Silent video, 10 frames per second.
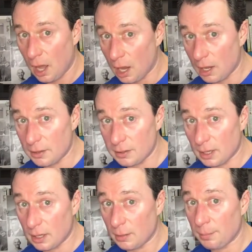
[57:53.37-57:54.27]
on
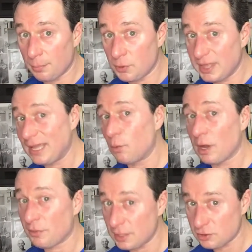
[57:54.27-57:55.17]

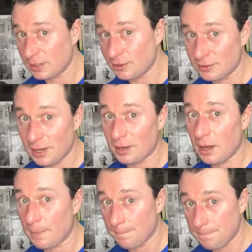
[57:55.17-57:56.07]

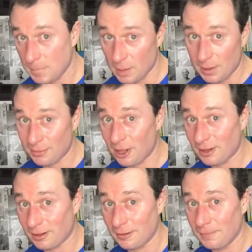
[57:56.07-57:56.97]
thewealthytrainer.com, on my blog,